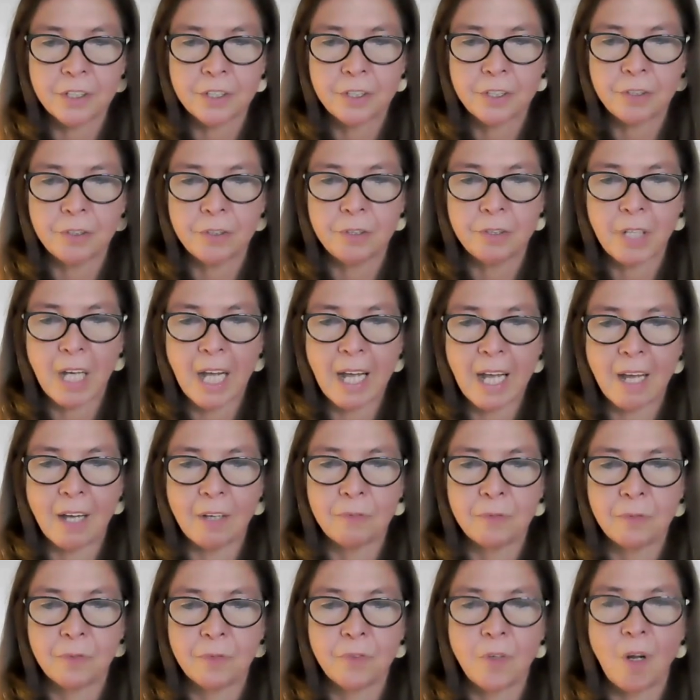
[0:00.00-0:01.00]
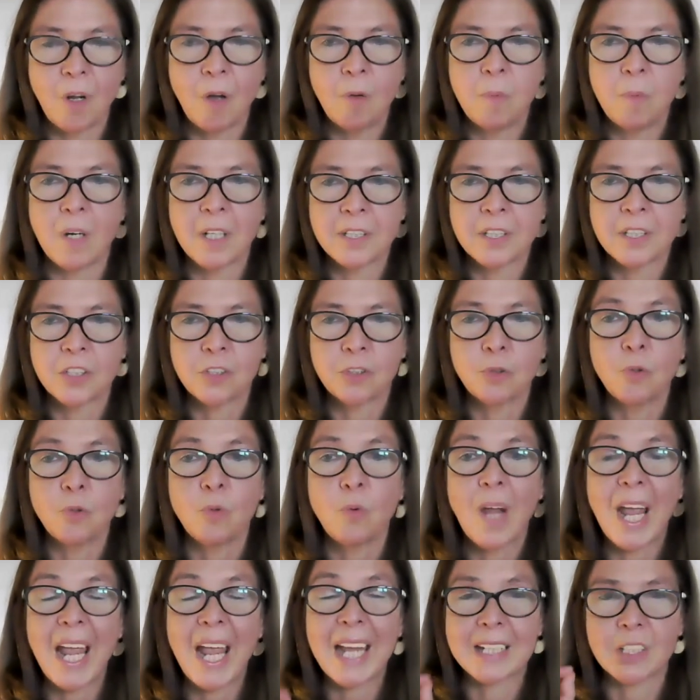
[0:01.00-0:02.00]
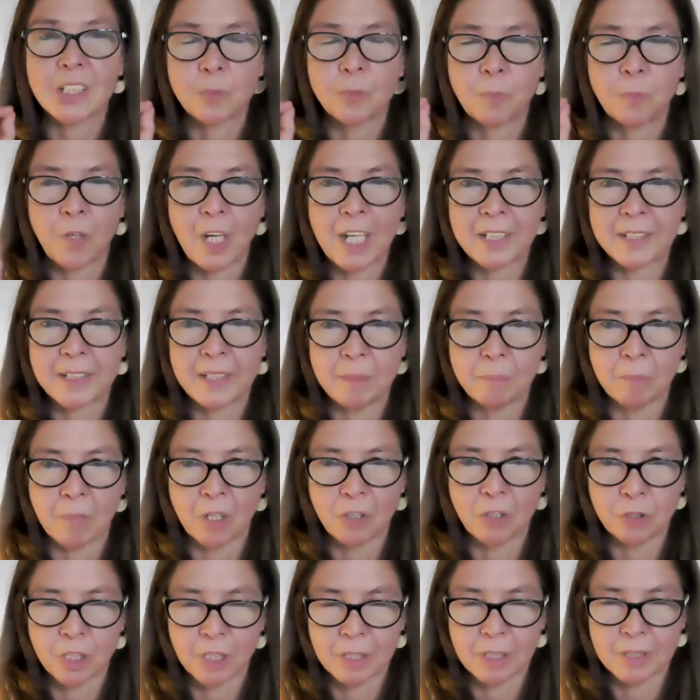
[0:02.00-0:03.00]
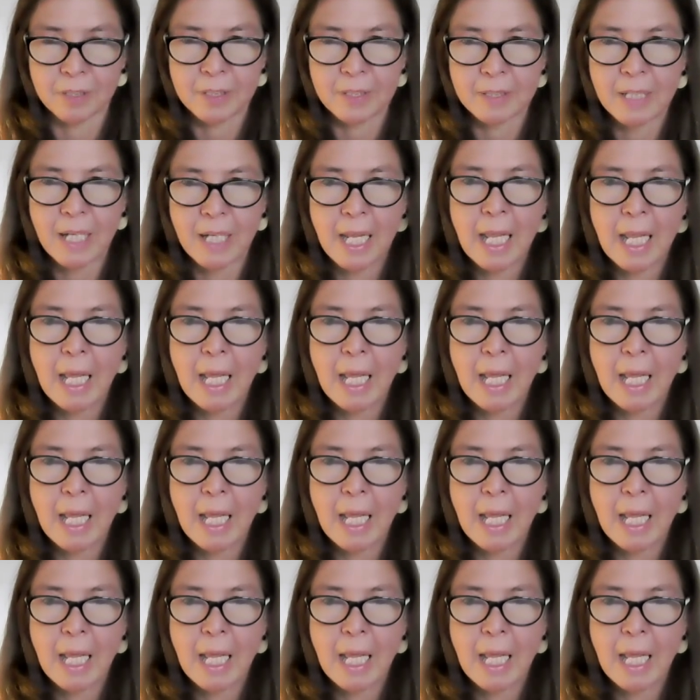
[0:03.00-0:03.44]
to have robots to express emotions